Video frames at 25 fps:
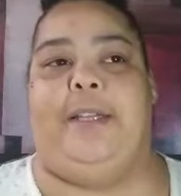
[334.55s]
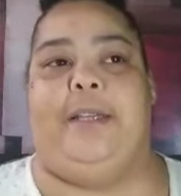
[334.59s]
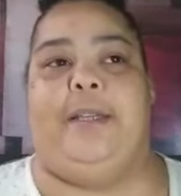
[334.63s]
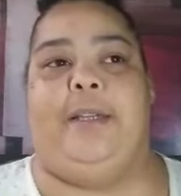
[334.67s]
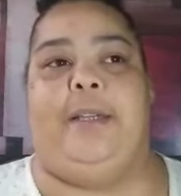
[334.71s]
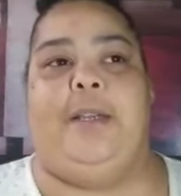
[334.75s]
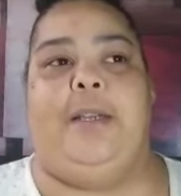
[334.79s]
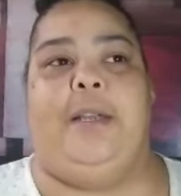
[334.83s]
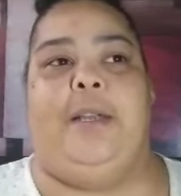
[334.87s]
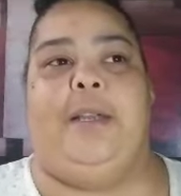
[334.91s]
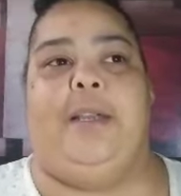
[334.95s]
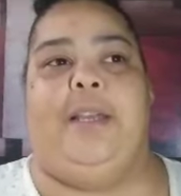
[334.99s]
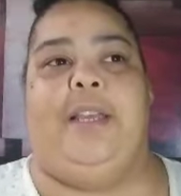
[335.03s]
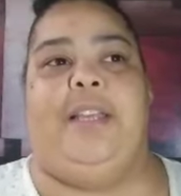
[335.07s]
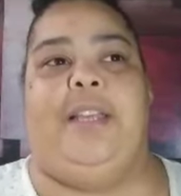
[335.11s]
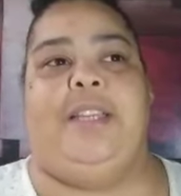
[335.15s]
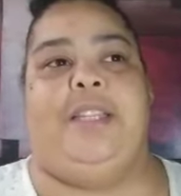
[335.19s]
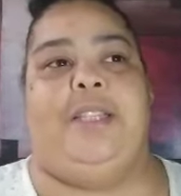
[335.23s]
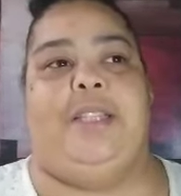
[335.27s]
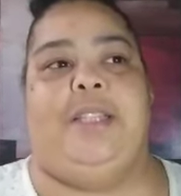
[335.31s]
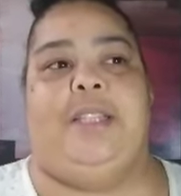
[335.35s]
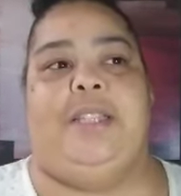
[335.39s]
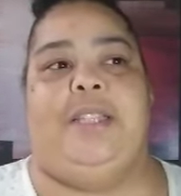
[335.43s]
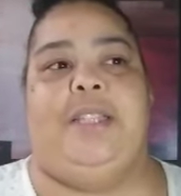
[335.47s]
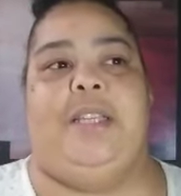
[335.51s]
And
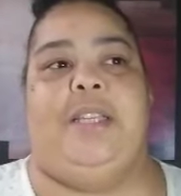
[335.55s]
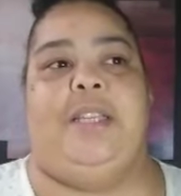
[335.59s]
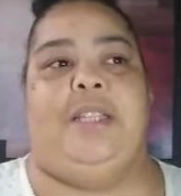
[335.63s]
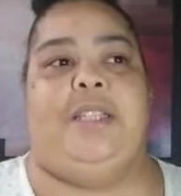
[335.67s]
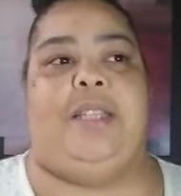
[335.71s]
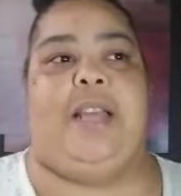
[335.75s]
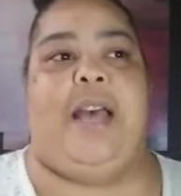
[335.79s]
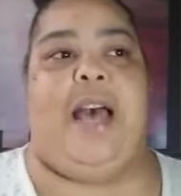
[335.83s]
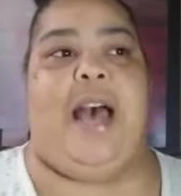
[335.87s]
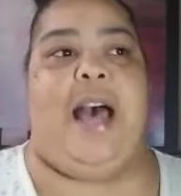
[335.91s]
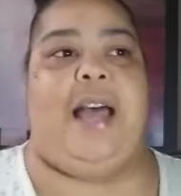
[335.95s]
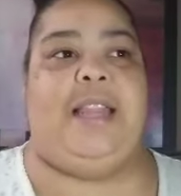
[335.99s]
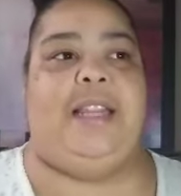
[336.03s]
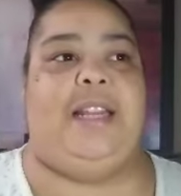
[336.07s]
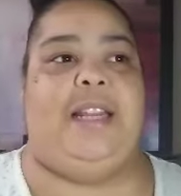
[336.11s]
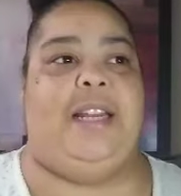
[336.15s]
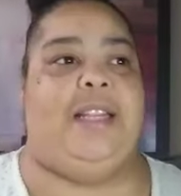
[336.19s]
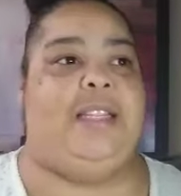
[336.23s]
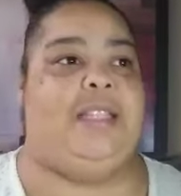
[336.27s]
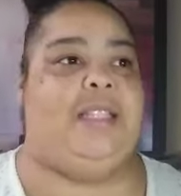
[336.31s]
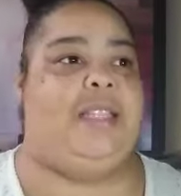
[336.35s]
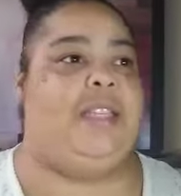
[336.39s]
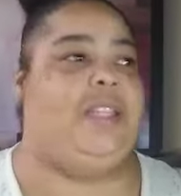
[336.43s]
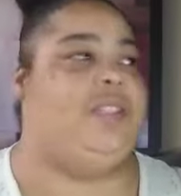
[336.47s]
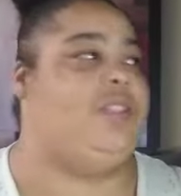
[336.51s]
it's the it's the holiday
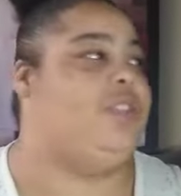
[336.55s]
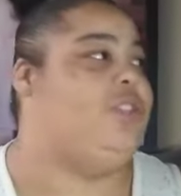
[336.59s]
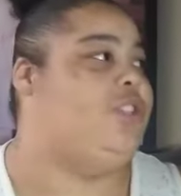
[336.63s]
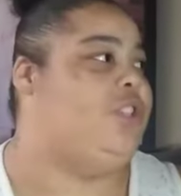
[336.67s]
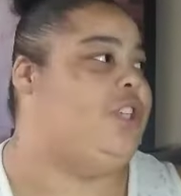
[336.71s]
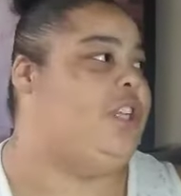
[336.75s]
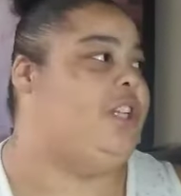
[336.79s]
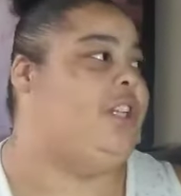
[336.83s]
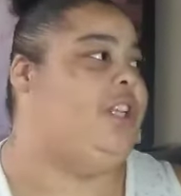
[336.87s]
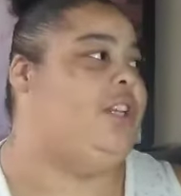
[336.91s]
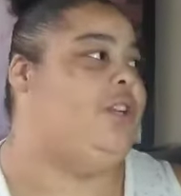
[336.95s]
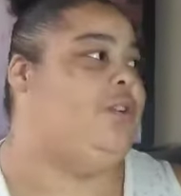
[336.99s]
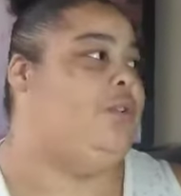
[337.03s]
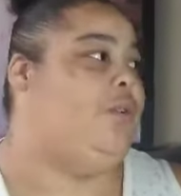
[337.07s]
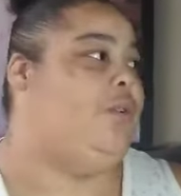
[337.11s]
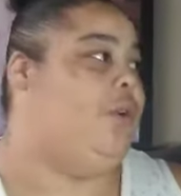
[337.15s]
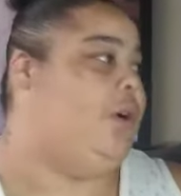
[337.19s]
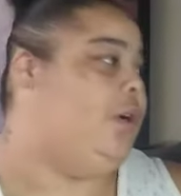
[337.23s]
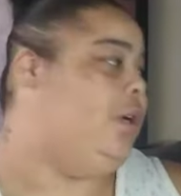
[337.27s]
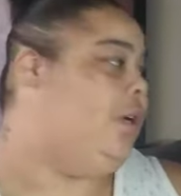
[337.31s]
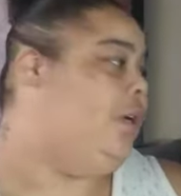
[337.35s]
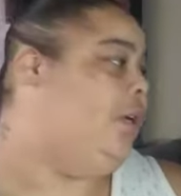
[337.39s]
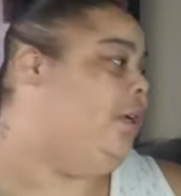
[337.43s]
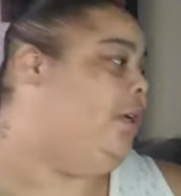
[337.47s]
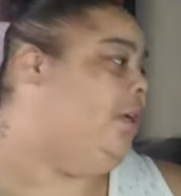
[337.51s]
season. Shut the
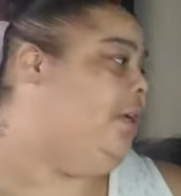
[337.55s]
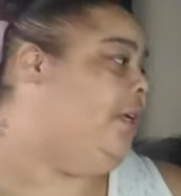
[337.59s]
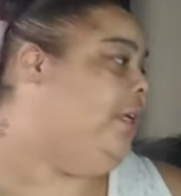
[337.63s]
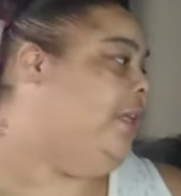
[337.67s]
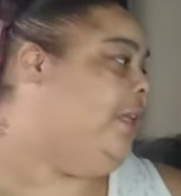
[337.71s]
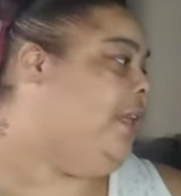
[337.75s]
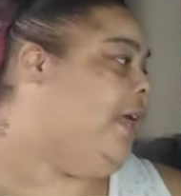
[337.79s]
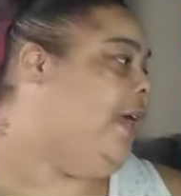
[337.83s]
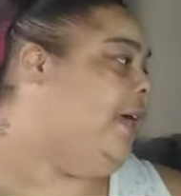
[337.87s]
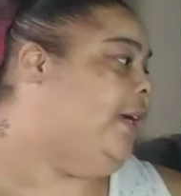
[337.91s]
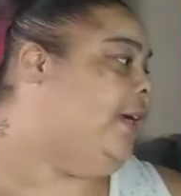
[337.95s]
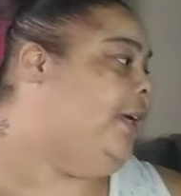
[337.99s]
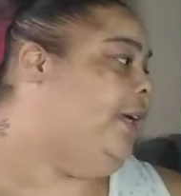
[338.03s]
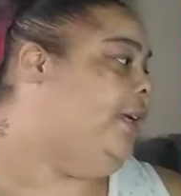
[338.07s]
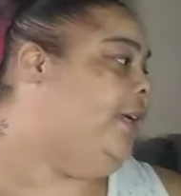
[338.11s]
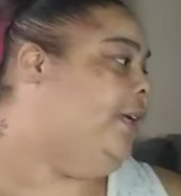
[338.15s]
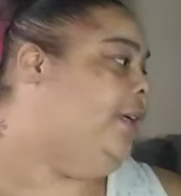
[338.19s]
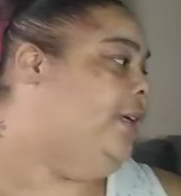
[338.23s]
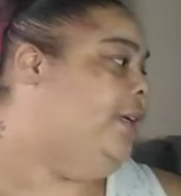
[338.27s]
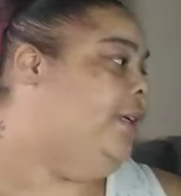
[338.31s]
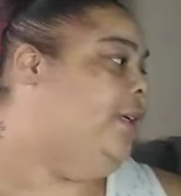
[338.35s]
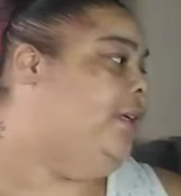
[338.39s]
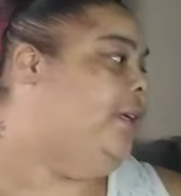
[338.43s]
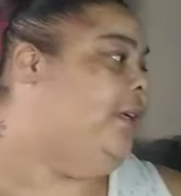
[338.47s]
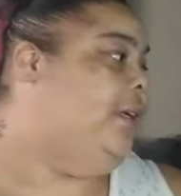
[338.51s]
door and lock it.